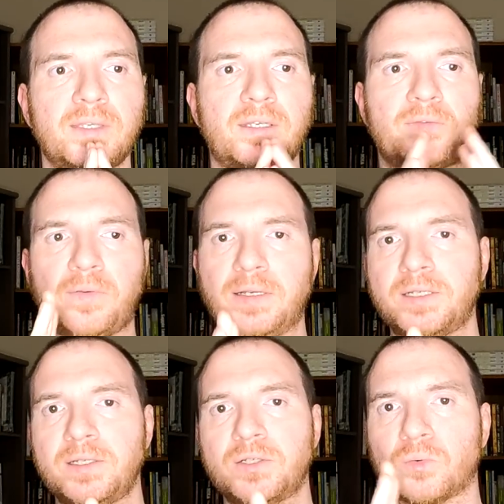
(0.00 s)

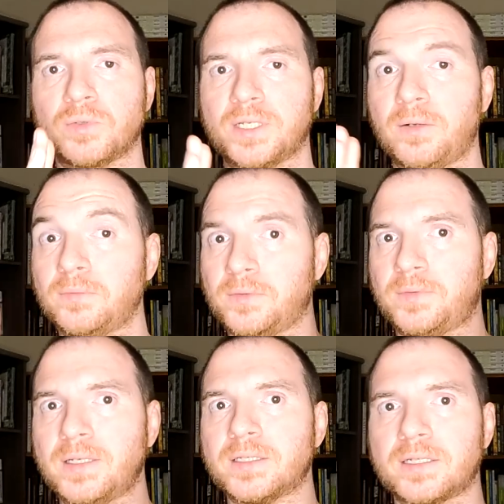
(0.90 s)
defenses or
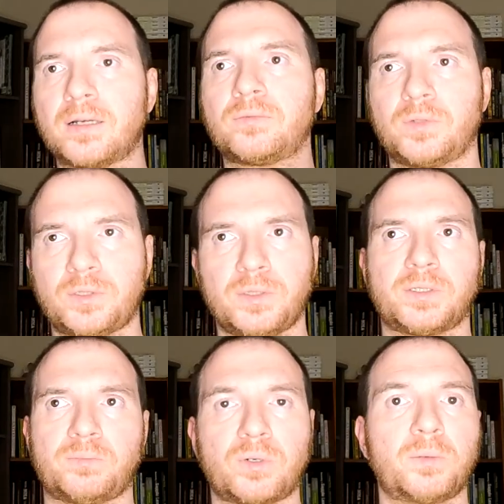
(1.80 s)
self-defense stuff, which is
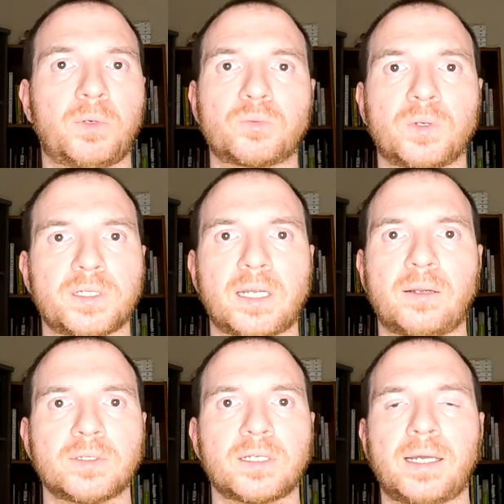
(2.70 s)
pretty much what it
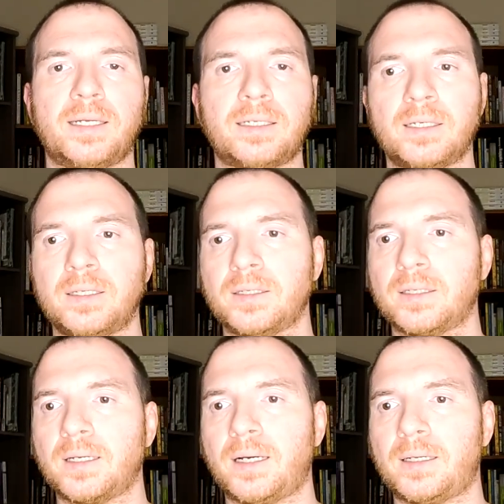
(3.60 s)
sounds like.
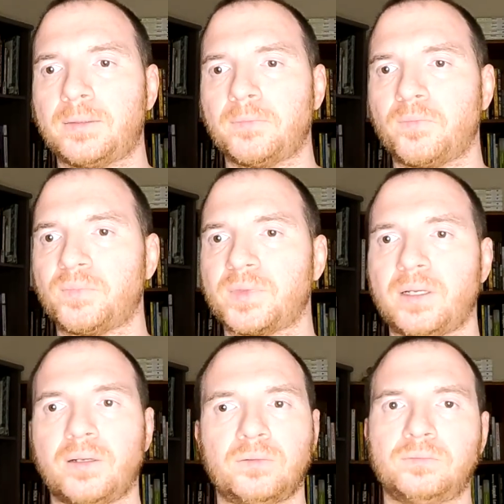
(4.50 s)

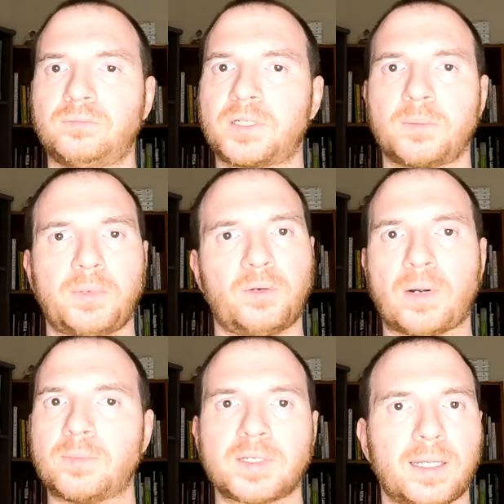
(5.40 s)
Somebody grabs a